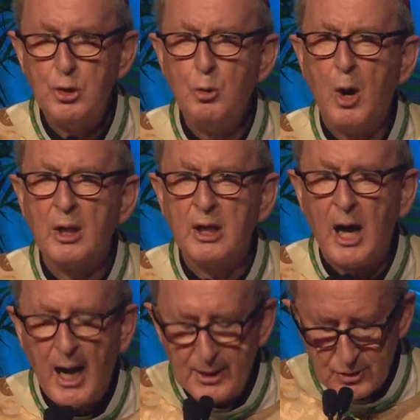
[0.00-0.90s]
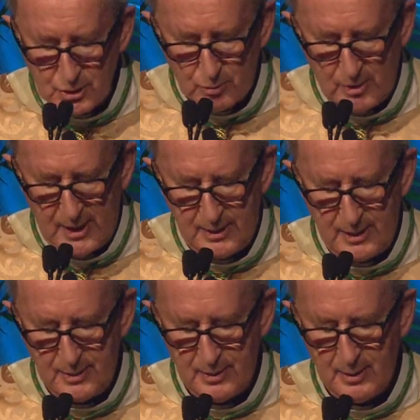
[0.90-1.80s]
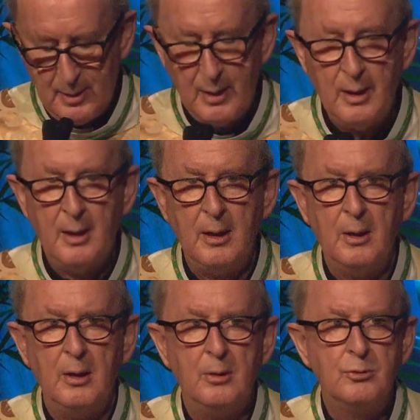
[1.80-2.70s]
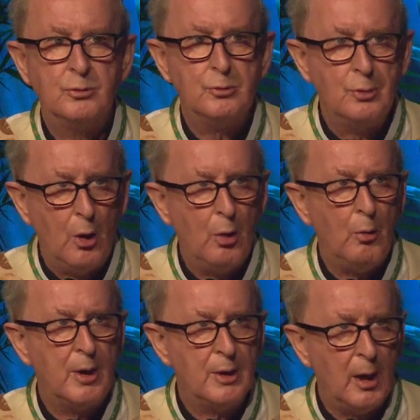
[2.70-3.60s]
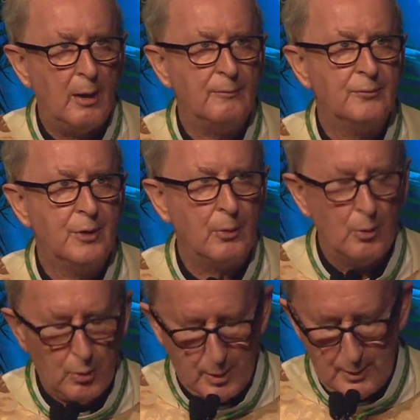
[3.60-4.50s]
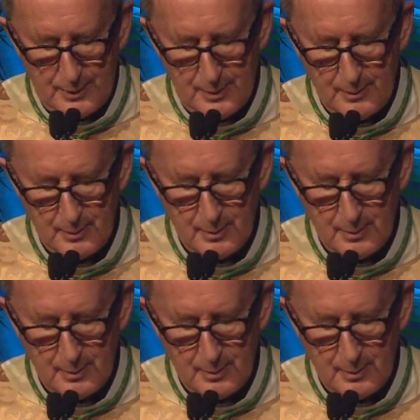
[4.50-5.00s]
You are consecrated to know and love the Lord.